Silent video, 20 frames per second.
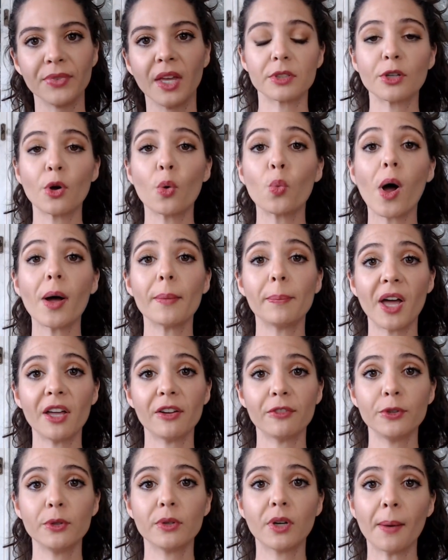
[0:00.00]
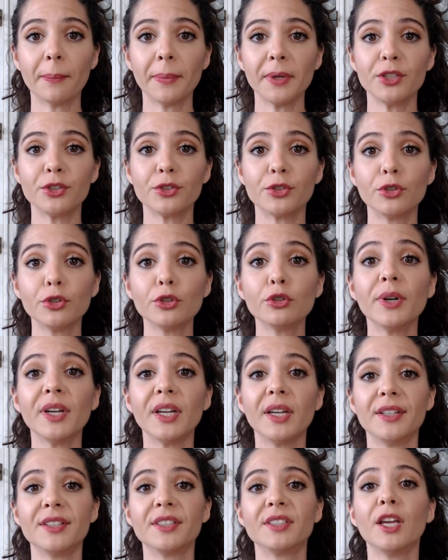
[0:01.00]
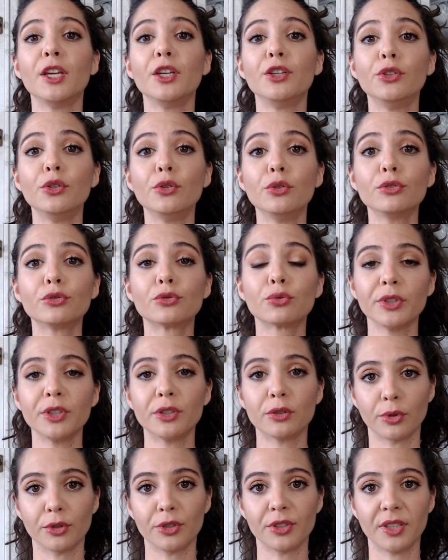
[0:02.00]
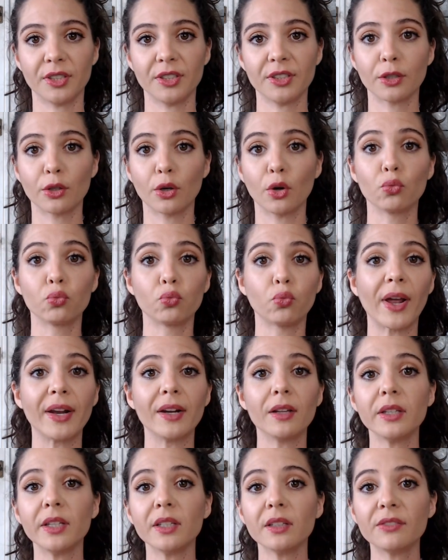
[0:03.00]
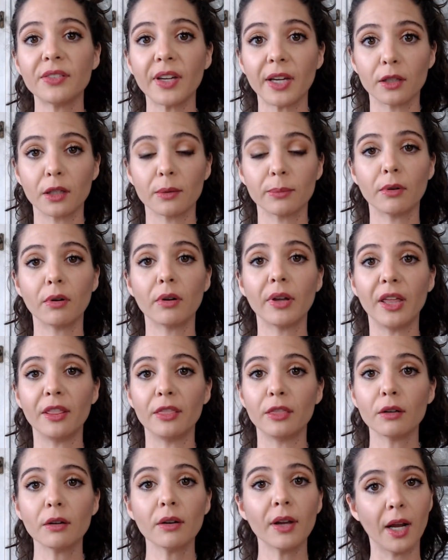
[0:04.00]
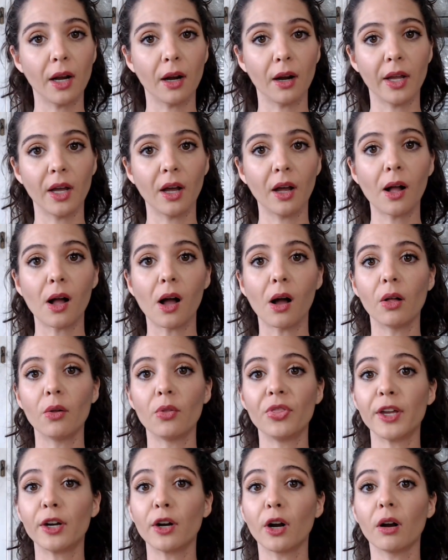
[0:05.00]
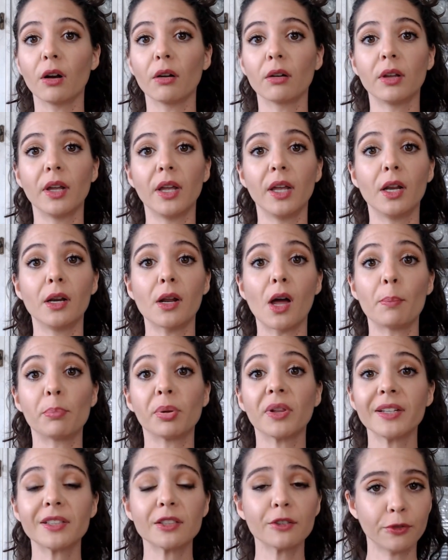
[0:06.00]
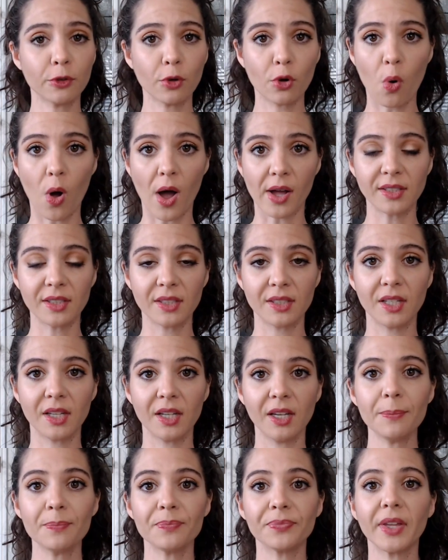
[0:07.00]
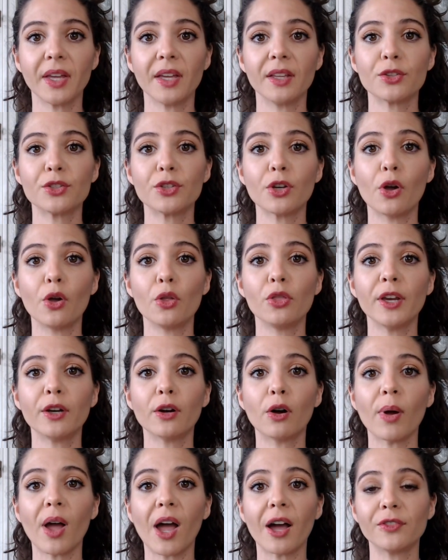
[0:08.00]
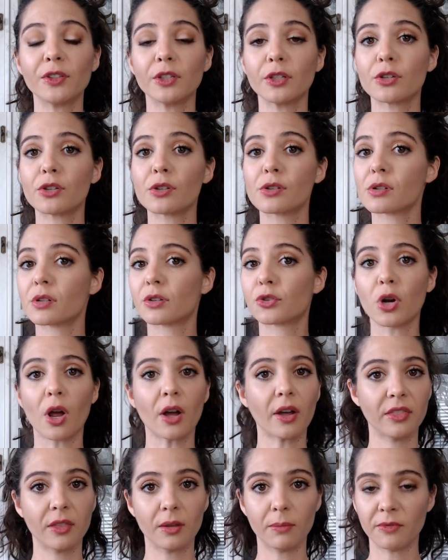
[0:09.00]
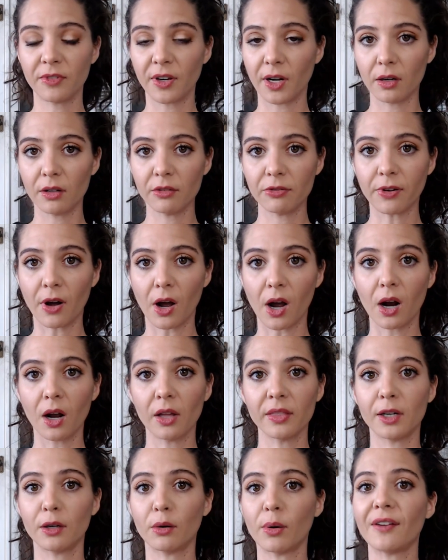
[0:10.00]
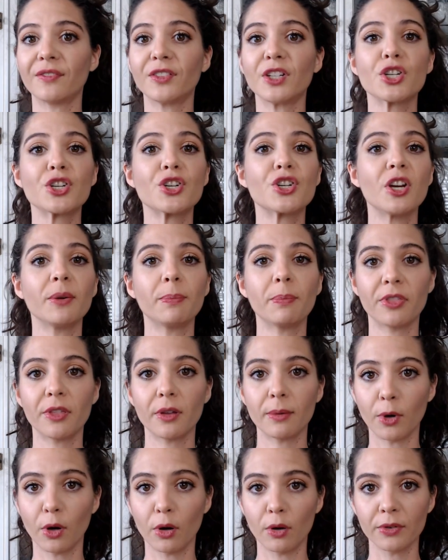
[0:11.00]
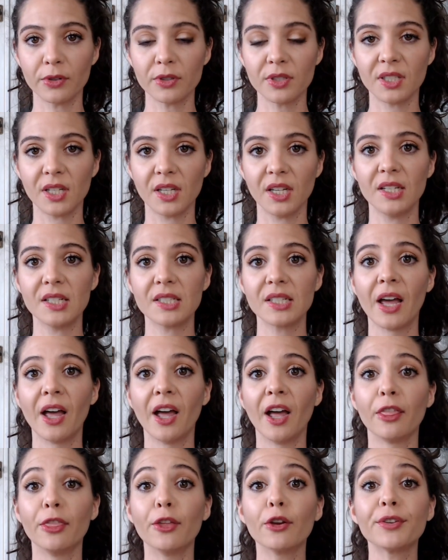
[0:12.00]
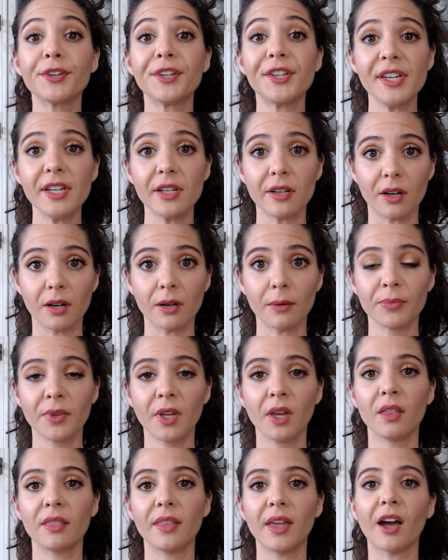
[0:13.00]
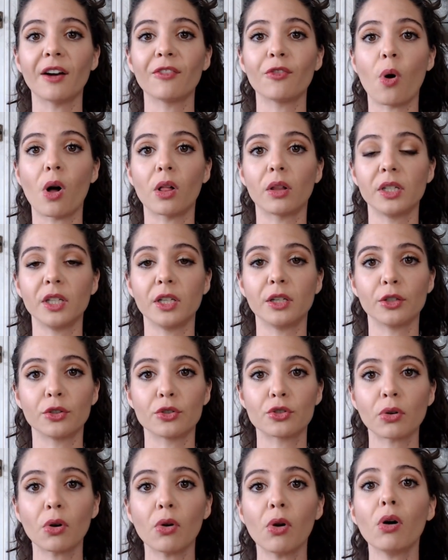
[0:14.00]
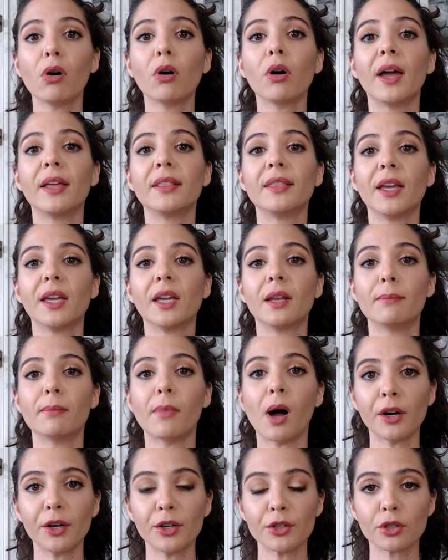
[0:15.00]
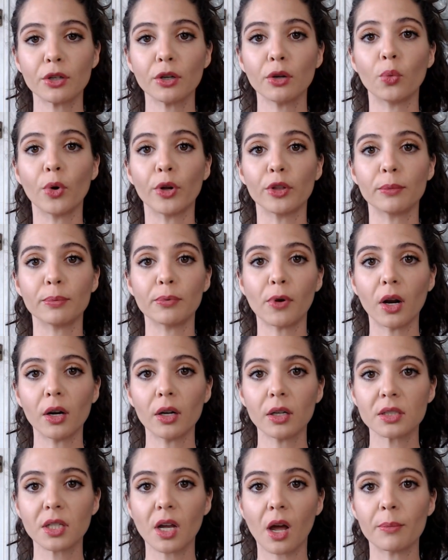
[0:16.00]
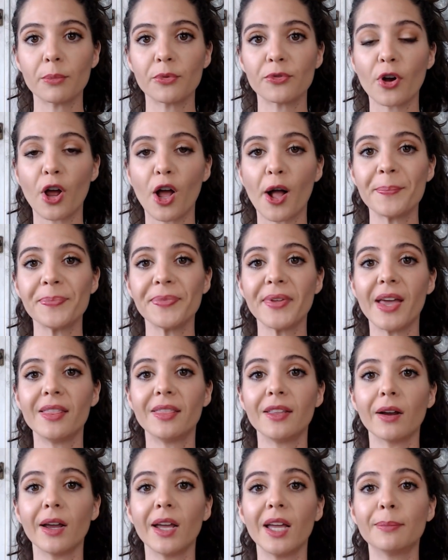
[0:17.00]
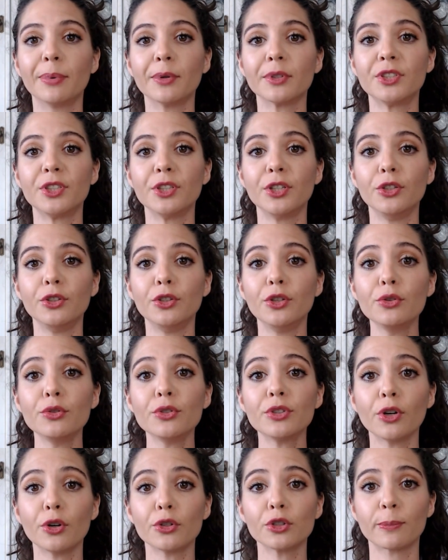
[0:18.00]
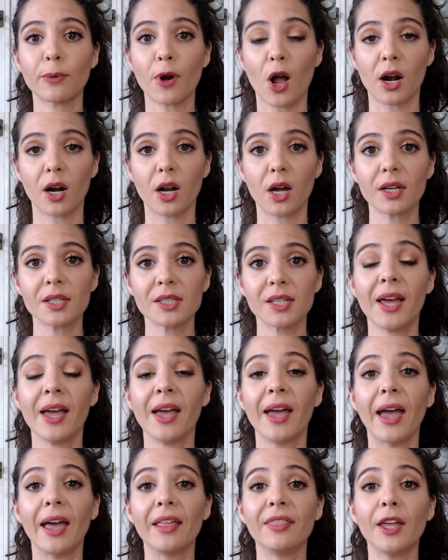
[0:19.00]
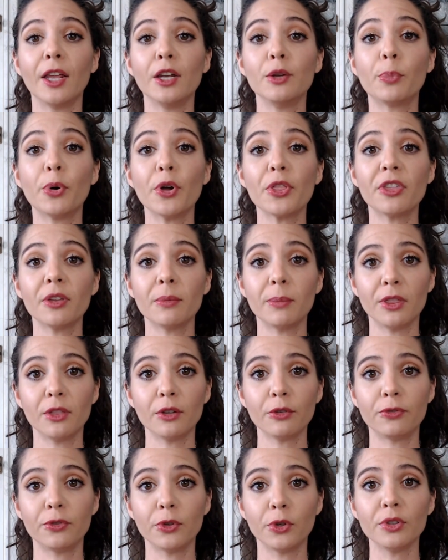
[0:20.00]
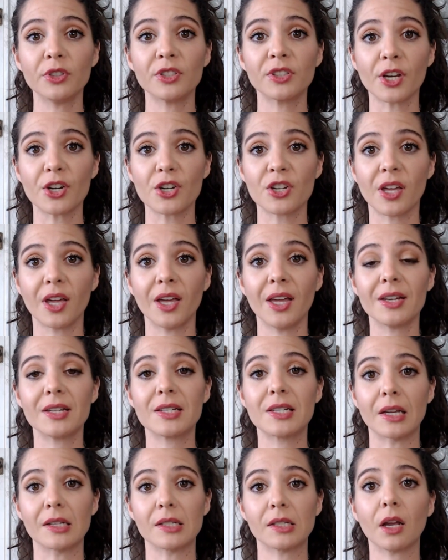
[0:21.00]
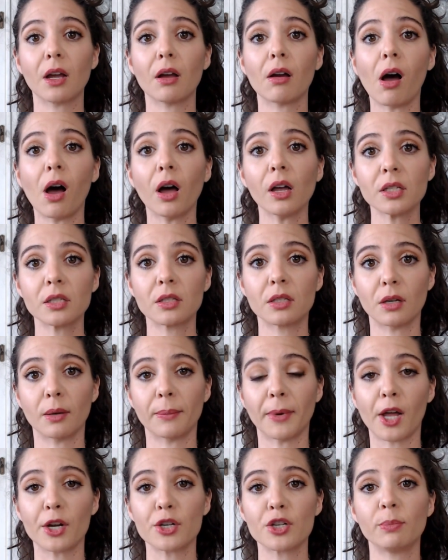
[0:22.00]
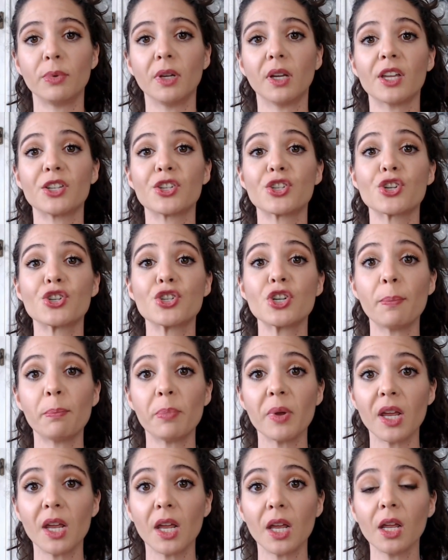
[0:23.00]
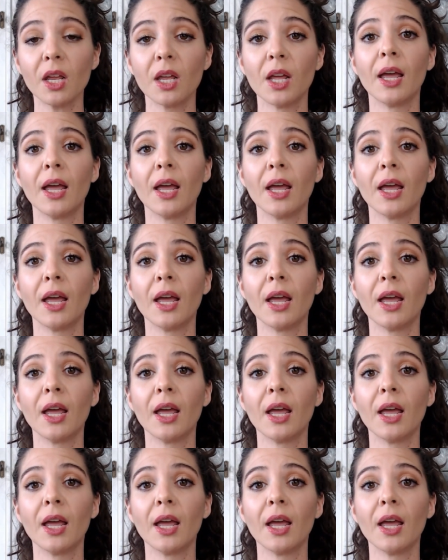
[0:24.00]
So what pet food companies do is they use resources that are readily available in their area uh, that are in plentiful quantity. And so they don't have to truck them very far. They don't have to ship them overseas. They're here. They have quality control and they can monitor where the products come from and they're able to use those products and then put them in the food such that it doesn't cost so much because shipping